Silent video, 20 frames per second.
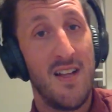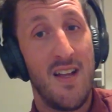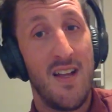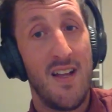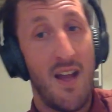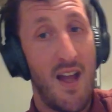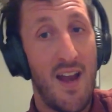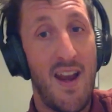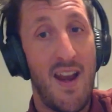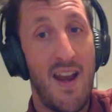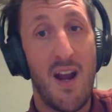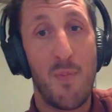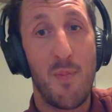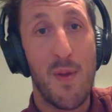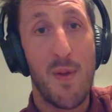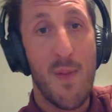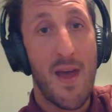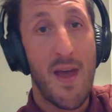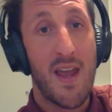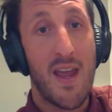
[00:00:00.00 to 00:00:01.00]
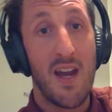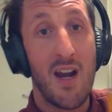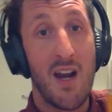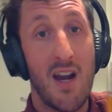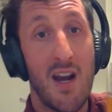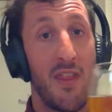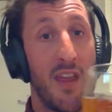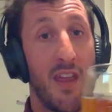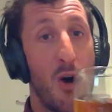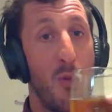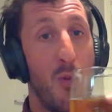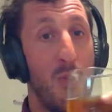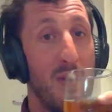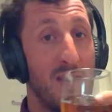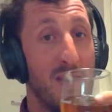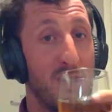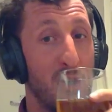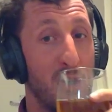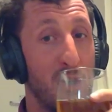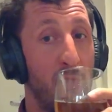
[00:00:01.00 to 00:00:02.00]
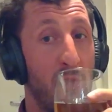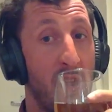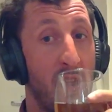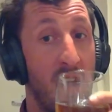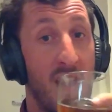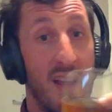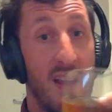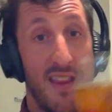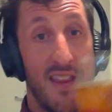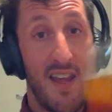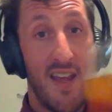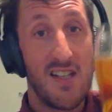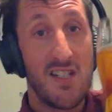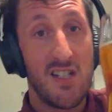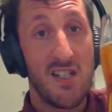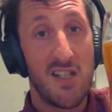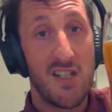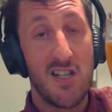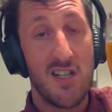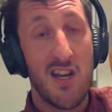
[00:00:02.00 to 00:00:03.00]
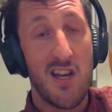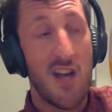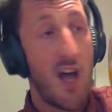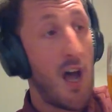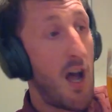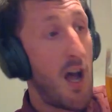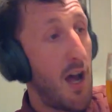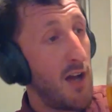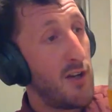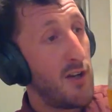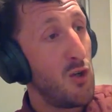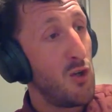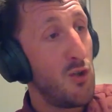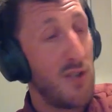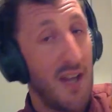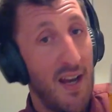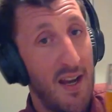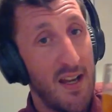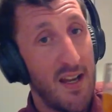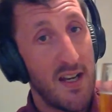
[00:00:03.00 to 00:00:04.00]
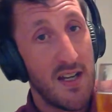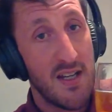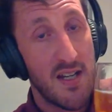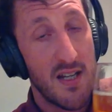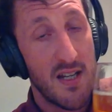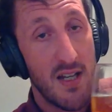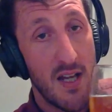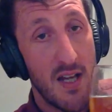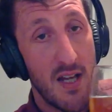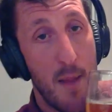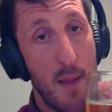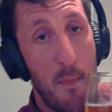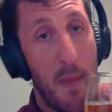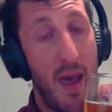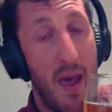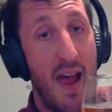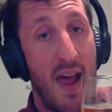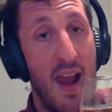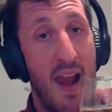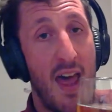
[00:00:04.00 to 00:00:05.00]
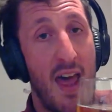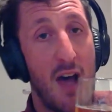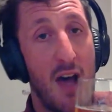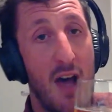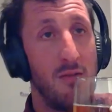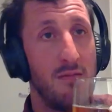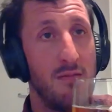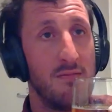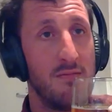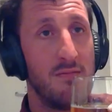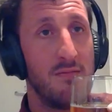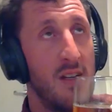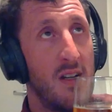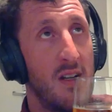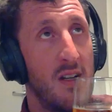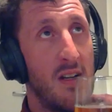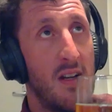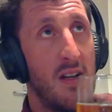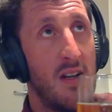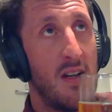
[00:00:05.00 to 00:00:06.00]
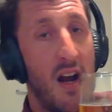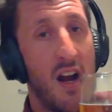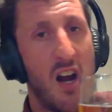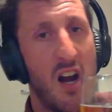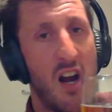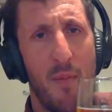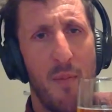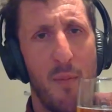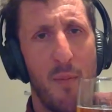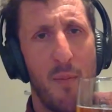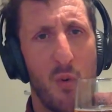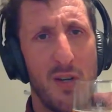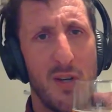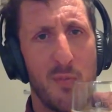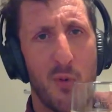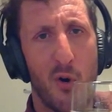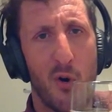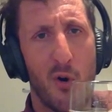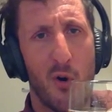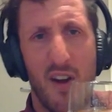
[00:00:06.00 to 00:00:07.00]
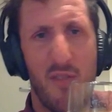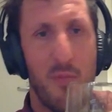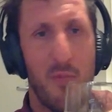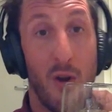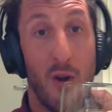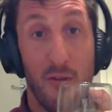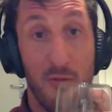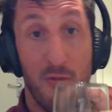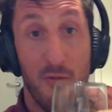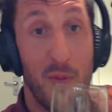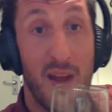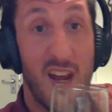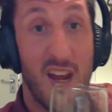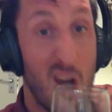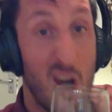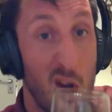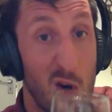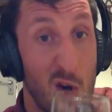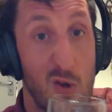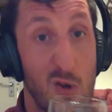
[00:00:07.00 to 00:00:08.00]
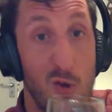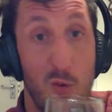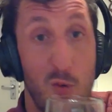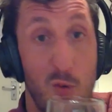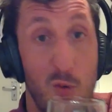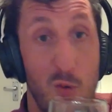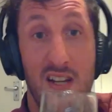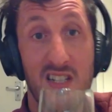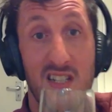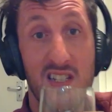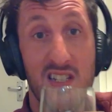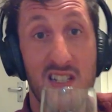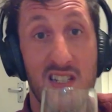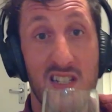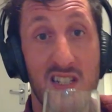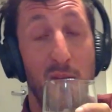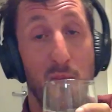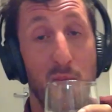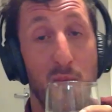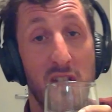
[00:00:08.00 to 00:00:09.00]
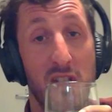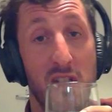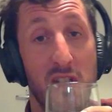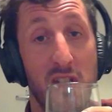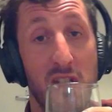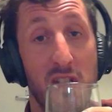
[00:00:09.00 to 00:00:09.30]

and then I'll be back in the old Brizzle. This is a New Zealand Pale Ale. I can't remember which brewery. I bought it from like a local place in Southampton.